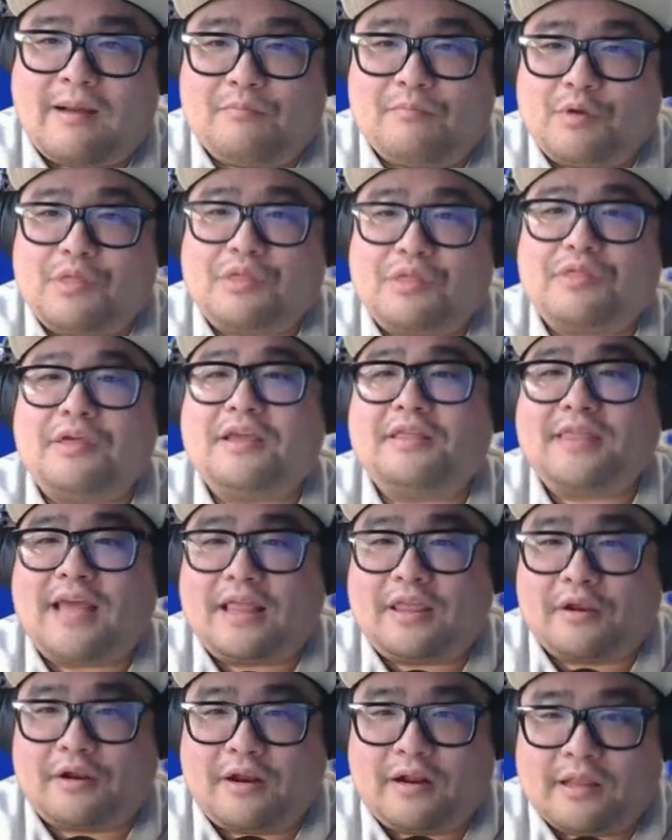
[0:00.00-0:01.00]
We think
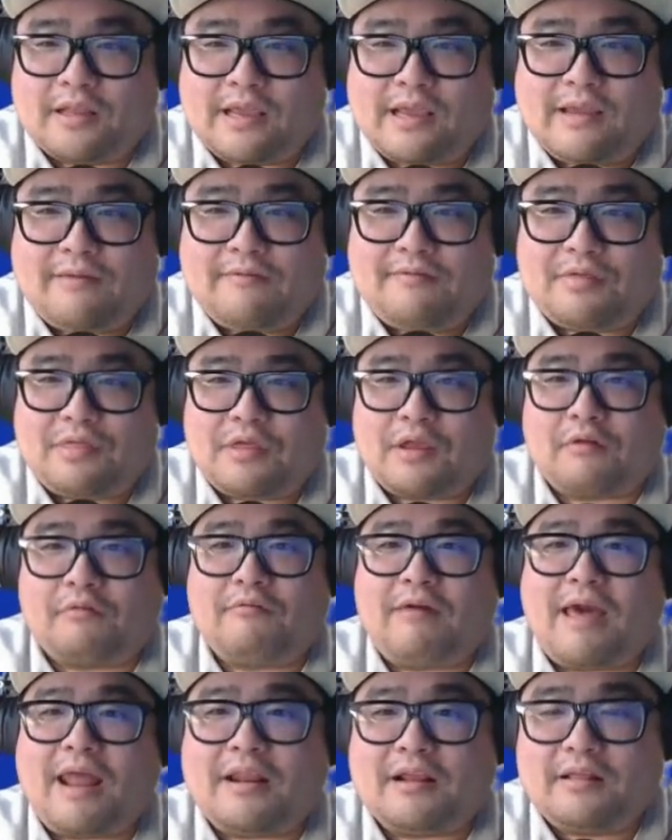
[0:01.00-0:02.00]
that they're going to leave.
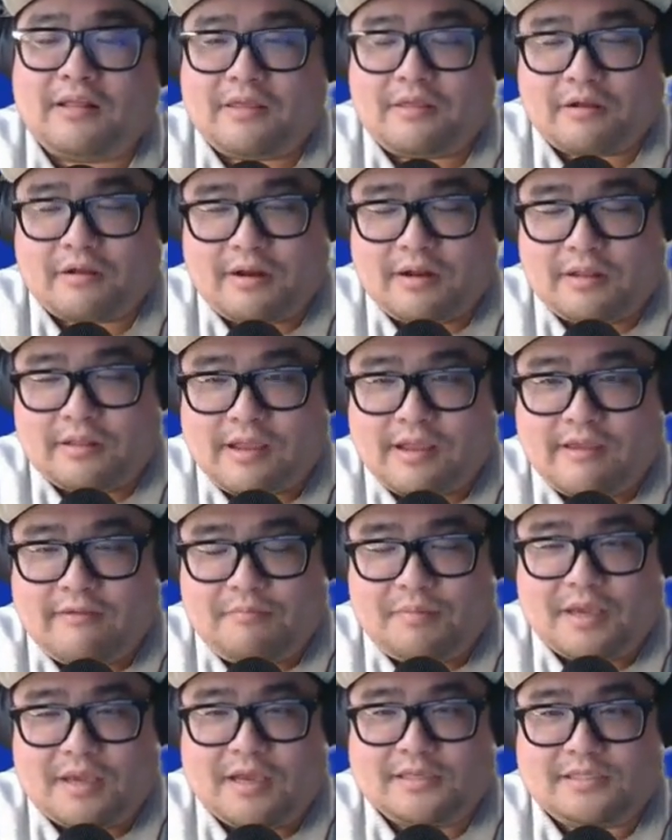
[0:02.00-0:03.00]
Theoretically, they're going to
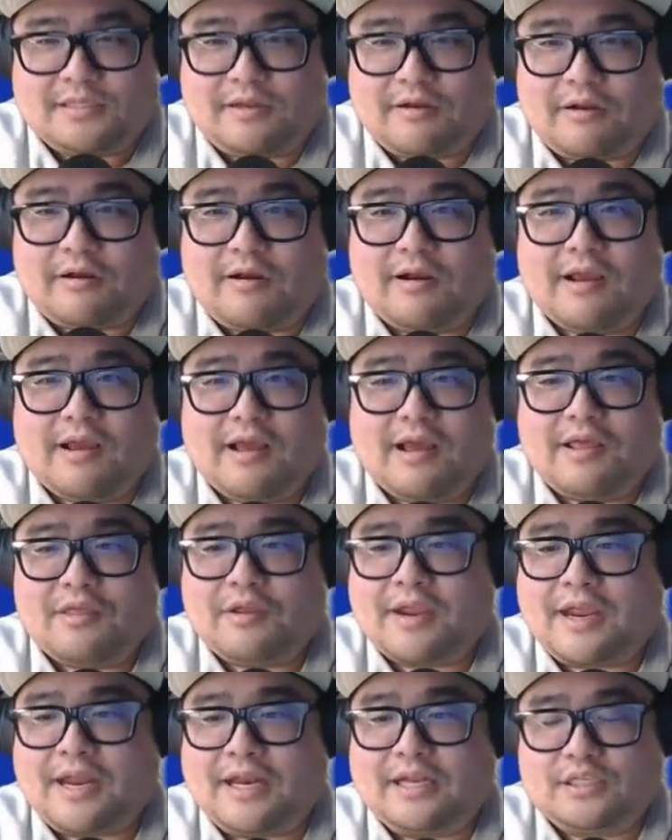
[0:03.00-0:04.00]
leave because they're
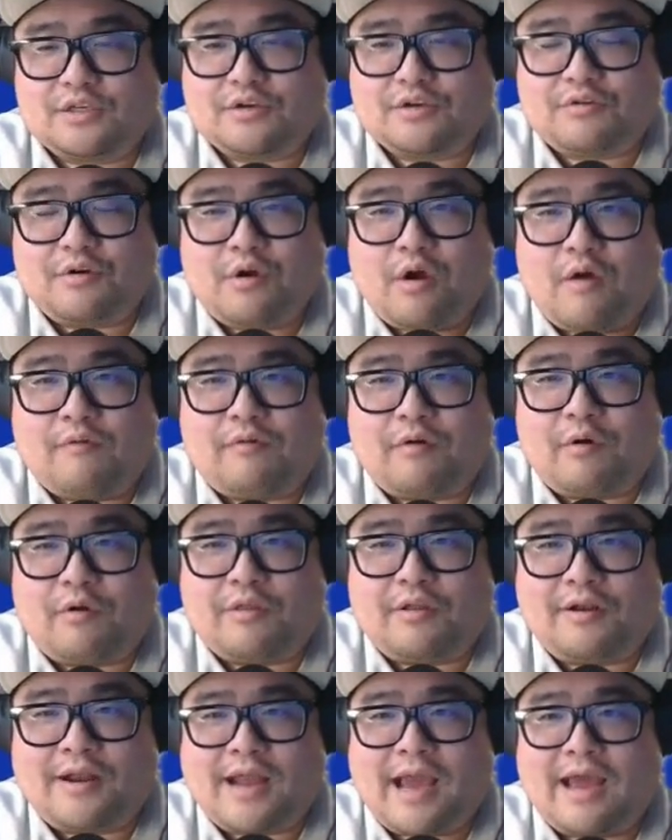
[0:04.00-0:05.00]
getting screwed over,
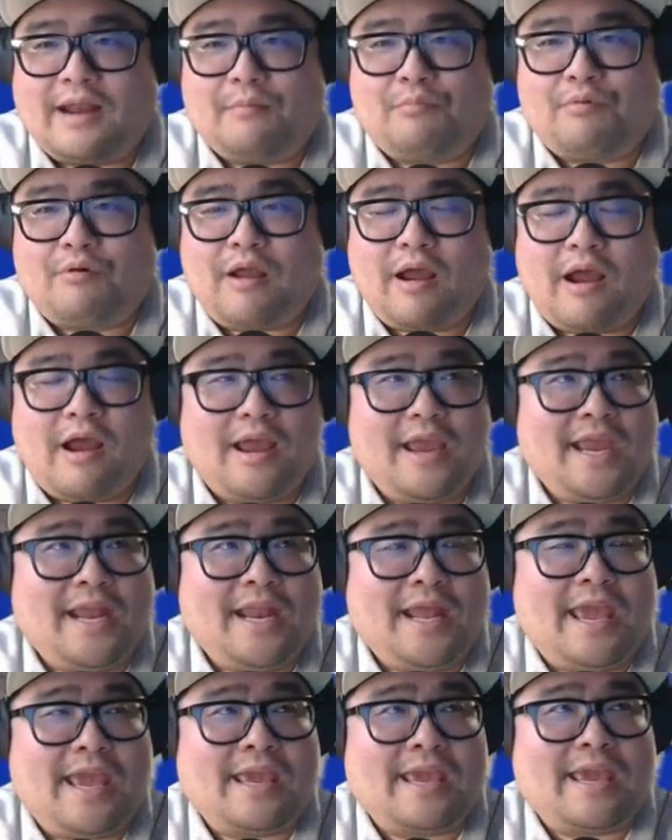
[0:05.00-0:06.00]
they're not
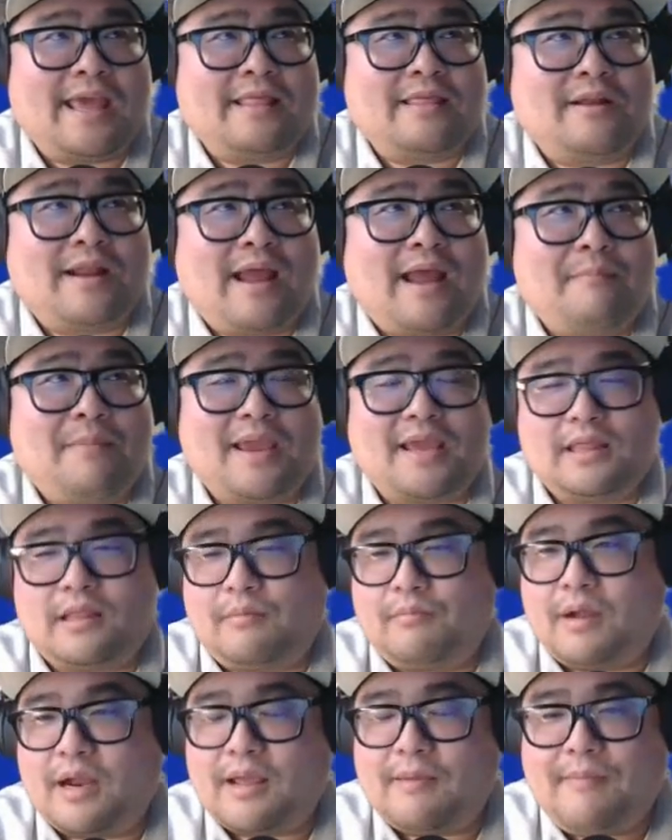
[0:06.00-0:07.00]
hitting and they're not making
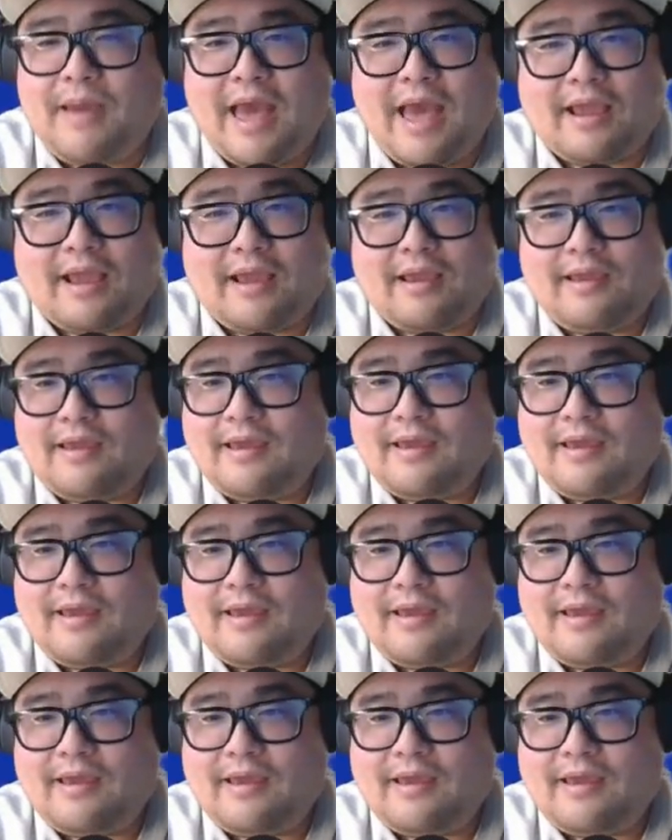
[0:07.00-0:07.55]
their money back.